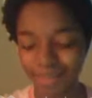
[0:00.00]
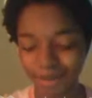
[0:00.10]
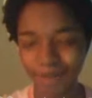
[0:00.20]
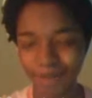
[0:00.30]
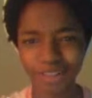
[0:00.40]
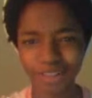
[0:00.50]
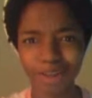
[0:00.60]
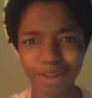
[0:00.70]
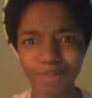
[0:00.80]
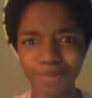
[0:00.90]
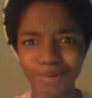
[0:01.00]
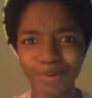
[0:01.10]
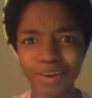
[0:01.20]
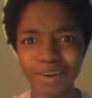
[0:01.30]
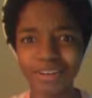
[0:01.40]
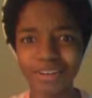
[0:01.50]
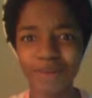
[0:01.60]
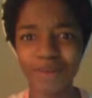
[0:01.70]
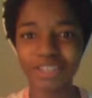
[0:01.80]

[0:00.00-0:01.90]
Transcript: And there may not be a lot of people, you know,